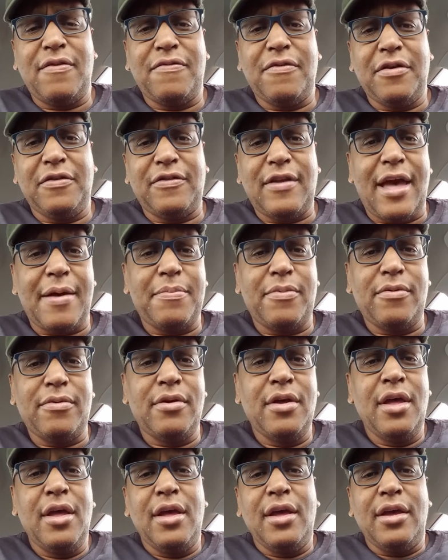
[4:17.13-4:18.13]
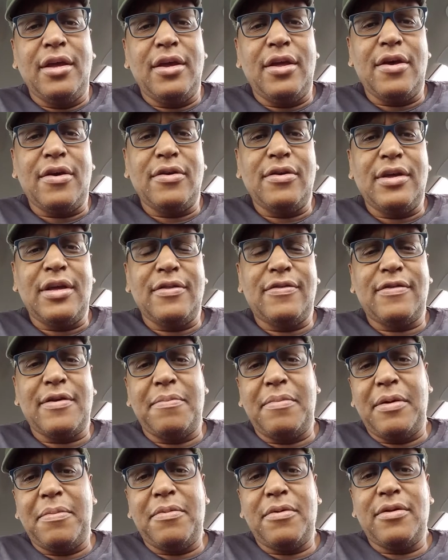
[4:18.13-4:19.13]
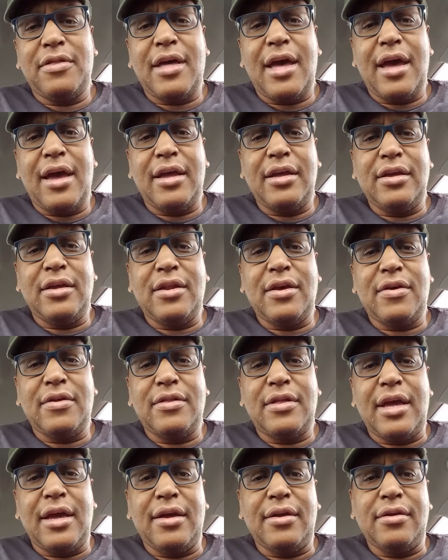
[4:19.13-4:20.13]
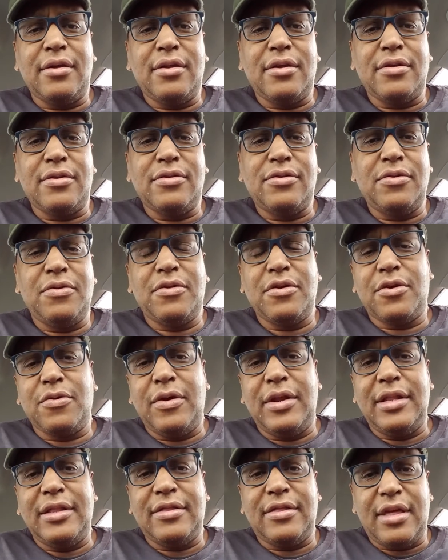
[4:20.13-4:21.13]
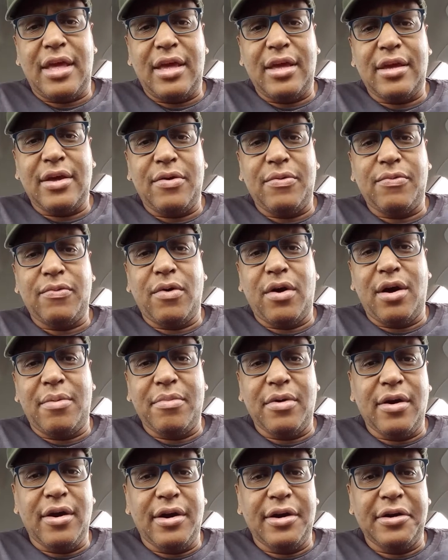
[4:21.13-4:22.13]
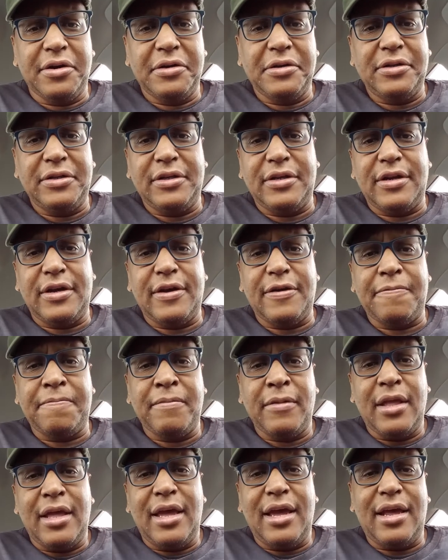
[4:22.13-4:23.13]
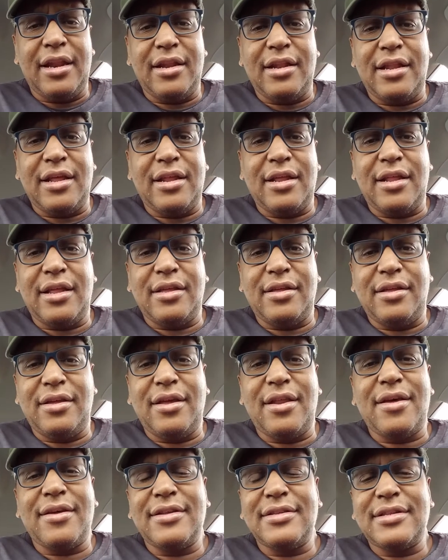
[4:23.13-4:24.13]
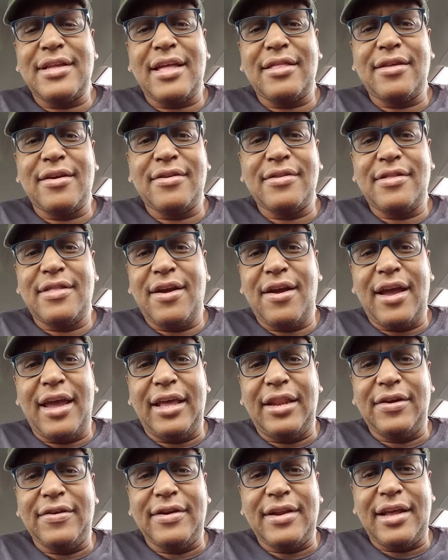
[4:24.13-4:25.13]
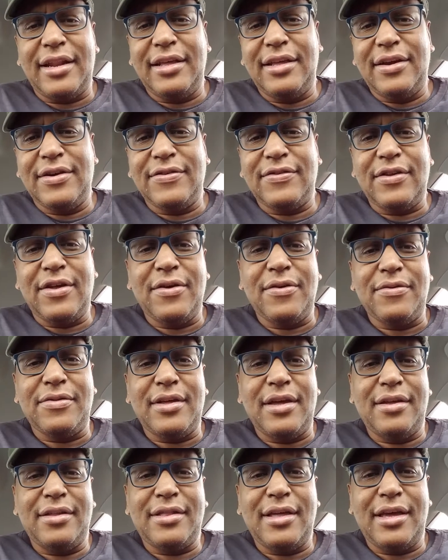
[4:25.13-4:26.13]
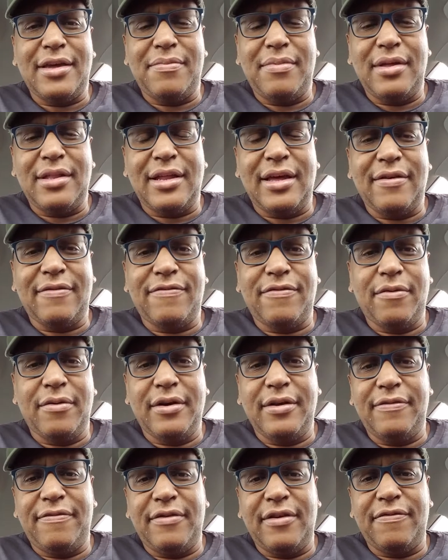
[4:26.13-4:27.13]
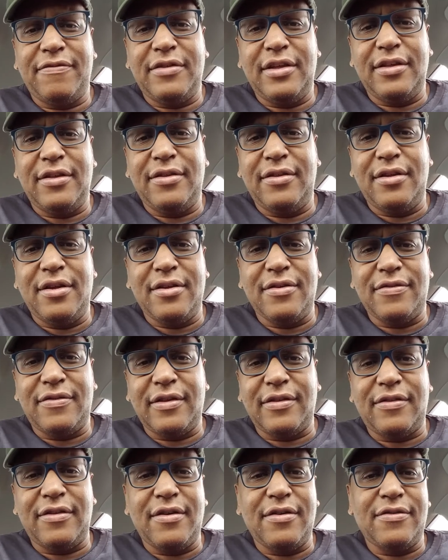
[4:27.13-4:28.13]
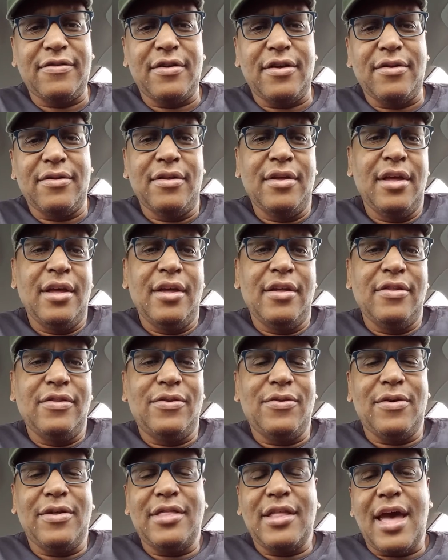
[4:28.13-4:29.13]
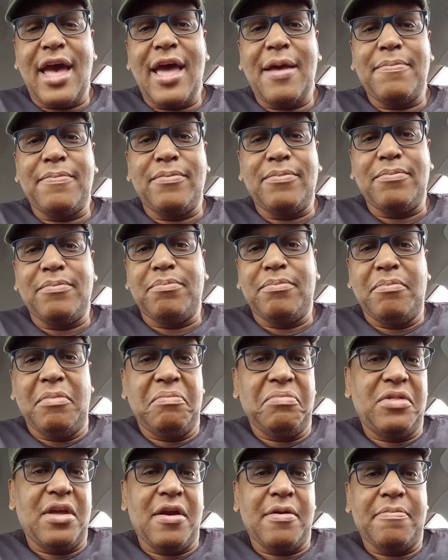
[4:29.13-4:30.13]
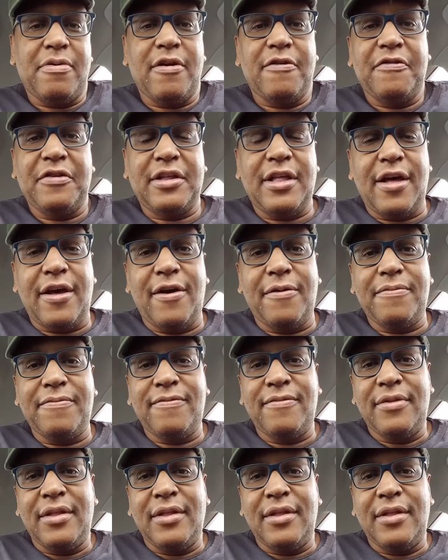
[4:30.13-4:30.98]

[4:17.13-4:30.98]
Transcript: For example, you get some people that, they, do the greeting thing at Walmart, or, and, it's not they're 80 or 90 years old. They could be like 40, 50, 60 years old doing that. They're in perfect health.